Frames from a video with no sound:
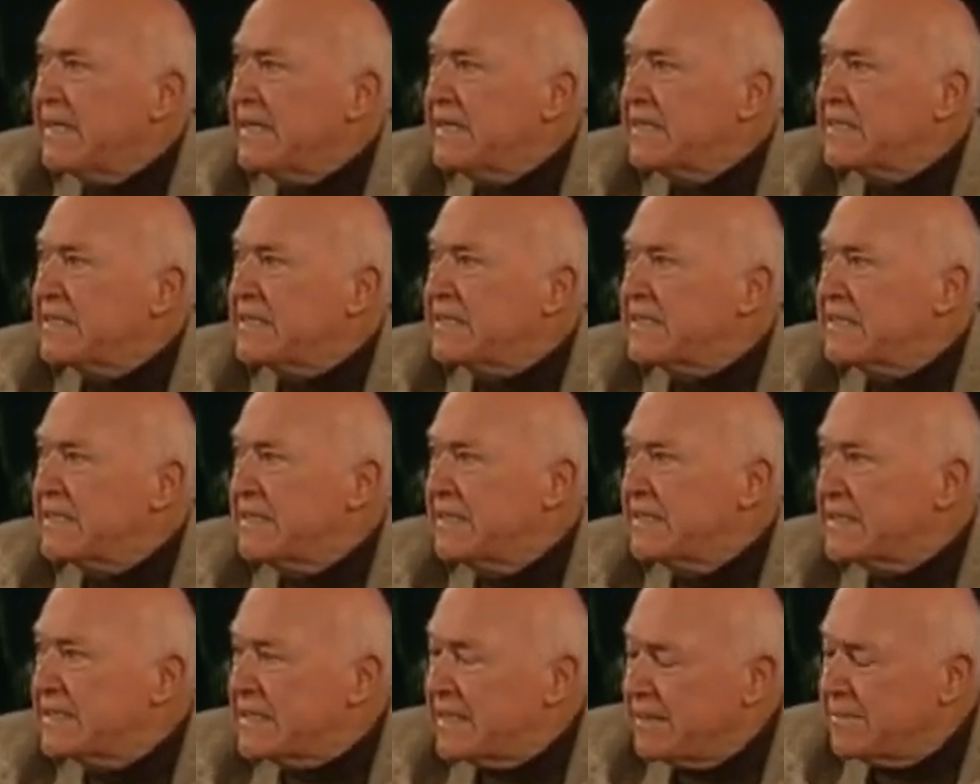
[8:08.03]
It
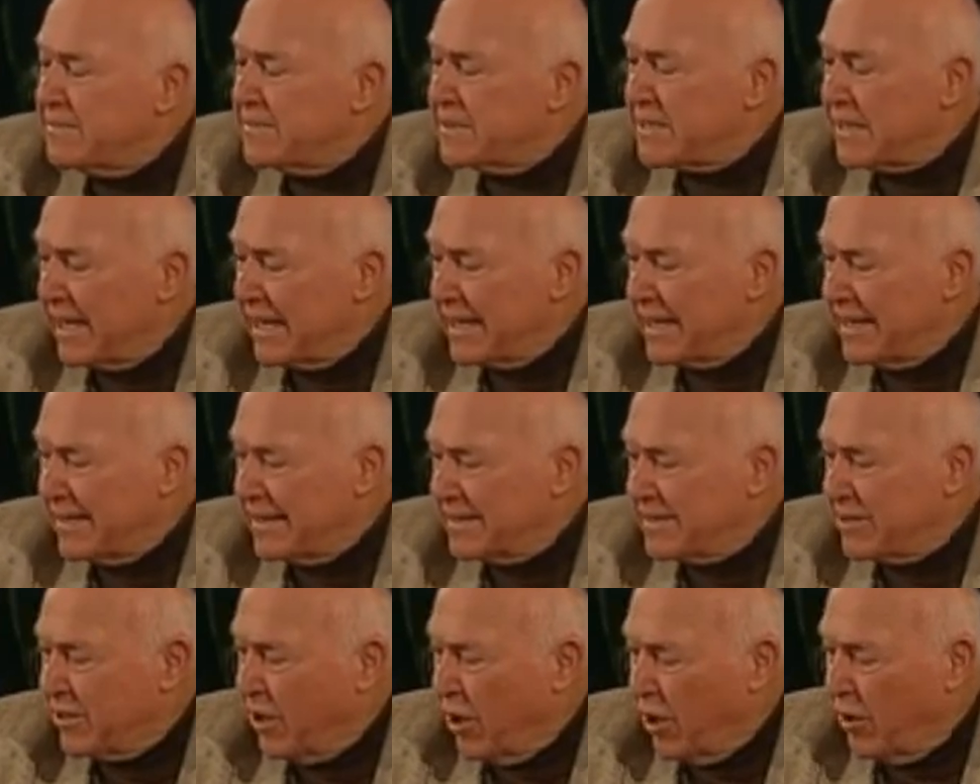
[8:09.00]
seems like
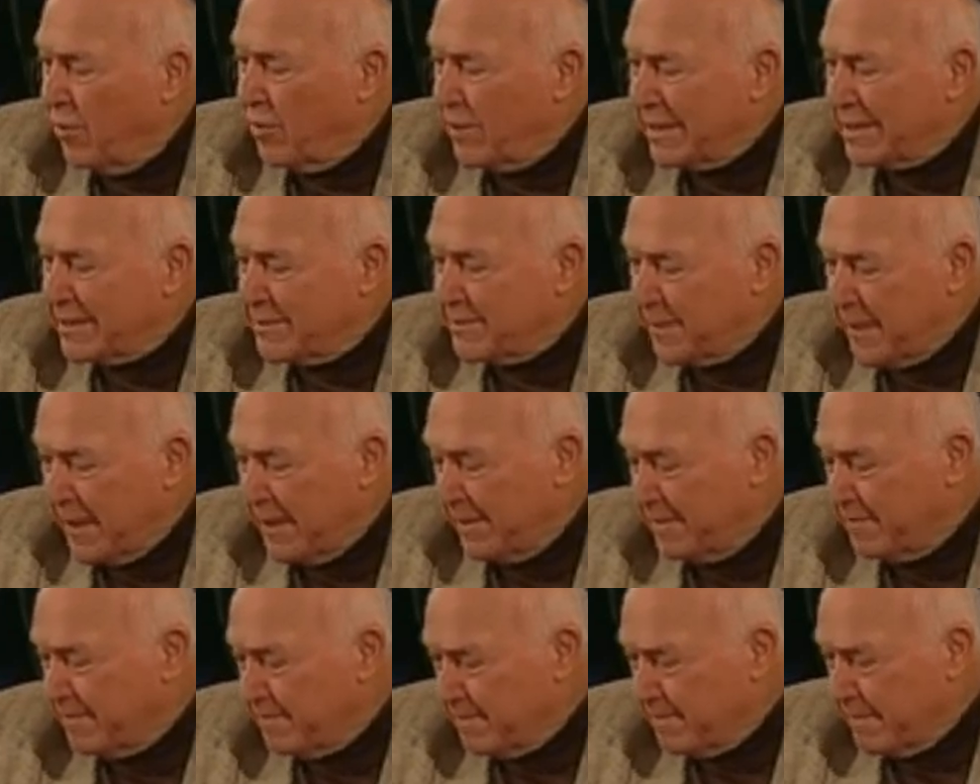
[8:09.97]
it's always
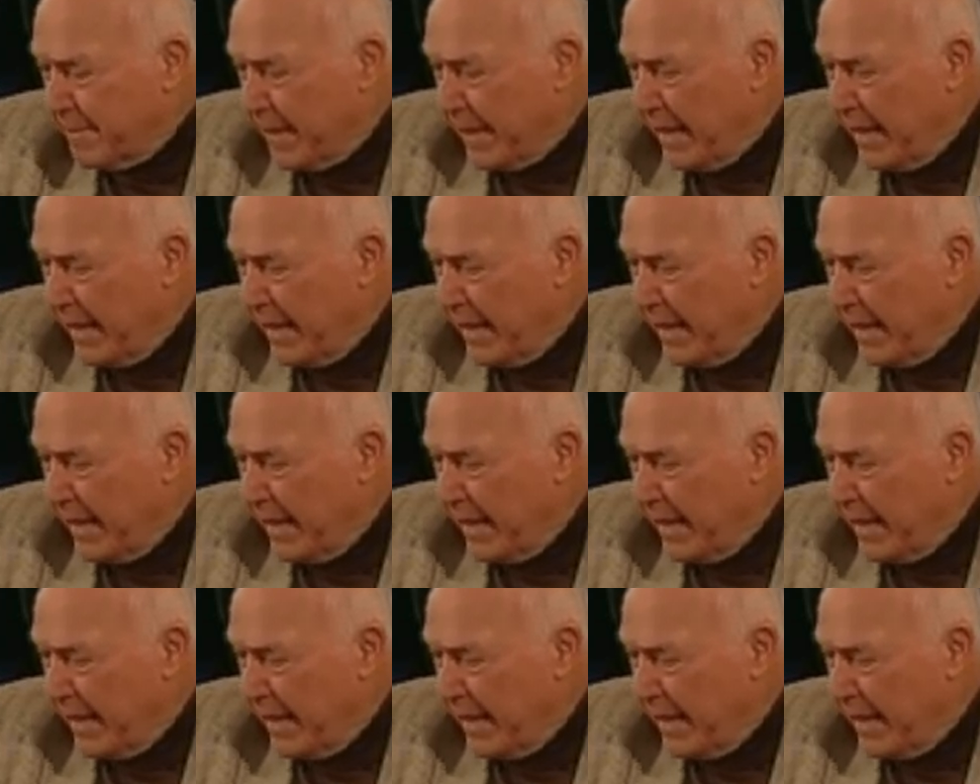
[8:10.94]
been,